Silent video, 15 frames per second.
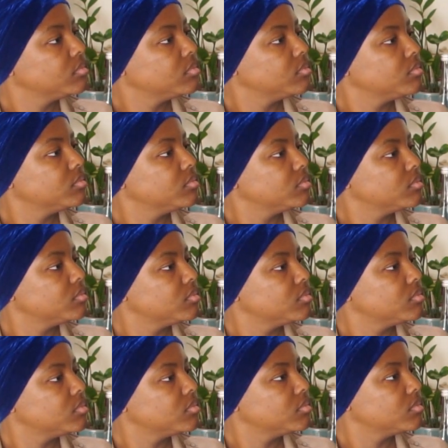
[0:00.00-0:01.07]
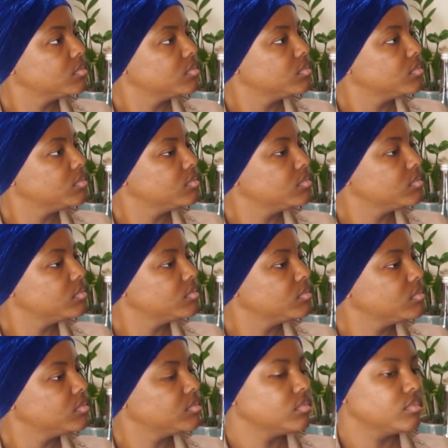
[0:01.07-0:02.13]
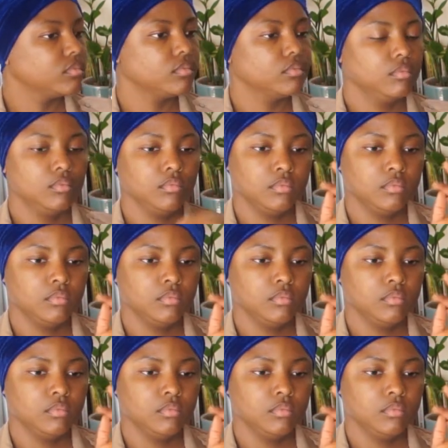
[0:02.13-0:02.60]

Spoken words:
(not speaking)